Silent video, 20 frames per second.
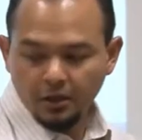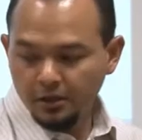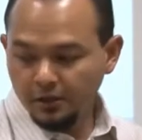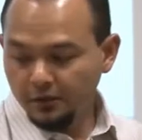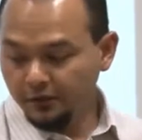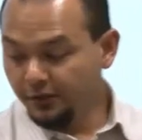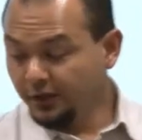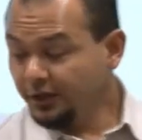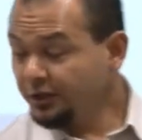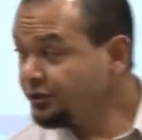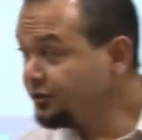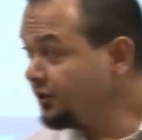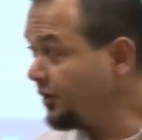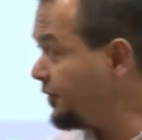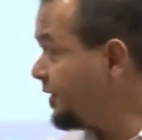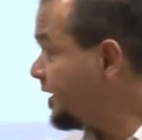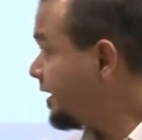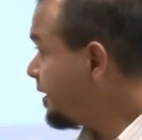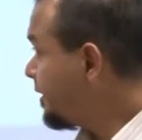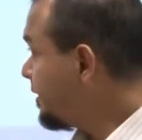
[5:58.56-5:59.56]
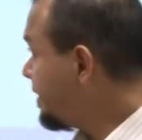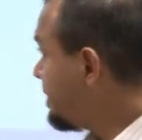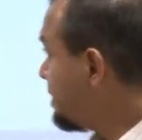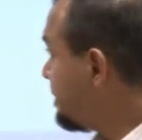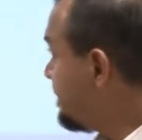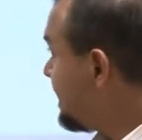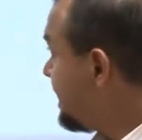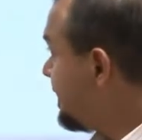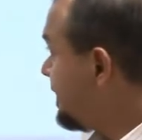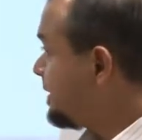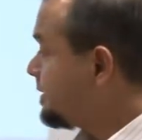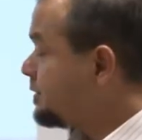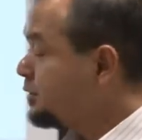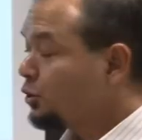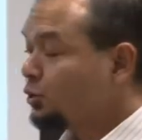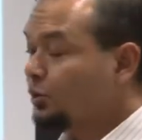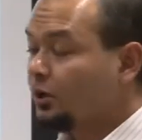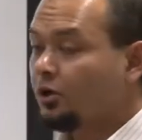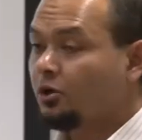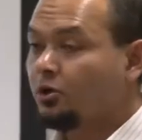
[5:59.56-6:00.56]
This sharing means
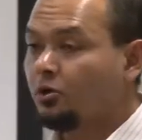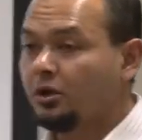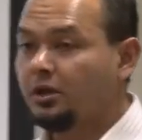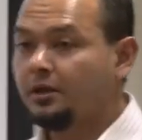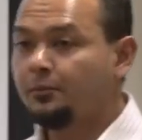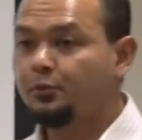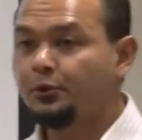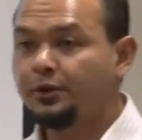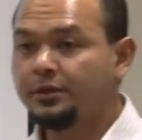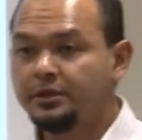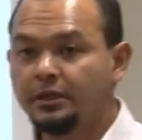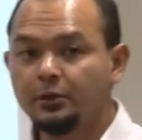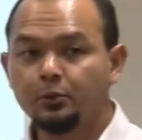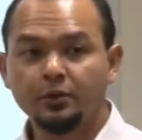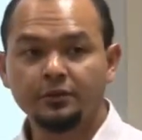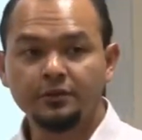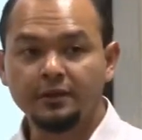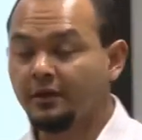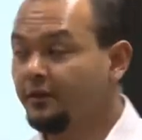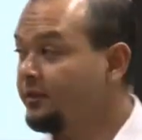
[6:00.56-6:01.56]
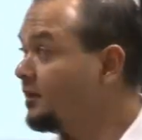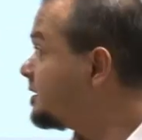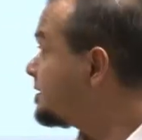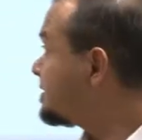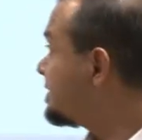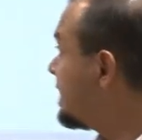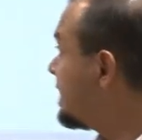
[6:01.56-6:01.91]
you are collaborating with others.